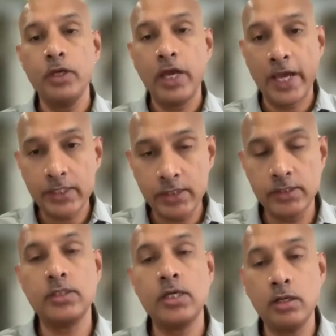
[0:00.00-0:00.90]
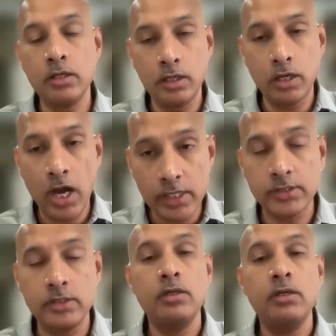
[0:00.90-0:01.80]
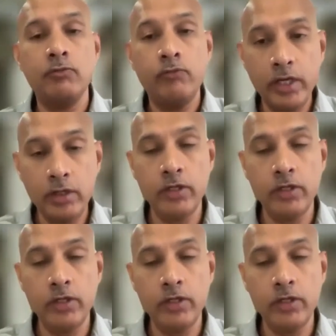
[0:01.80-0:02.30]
access us very,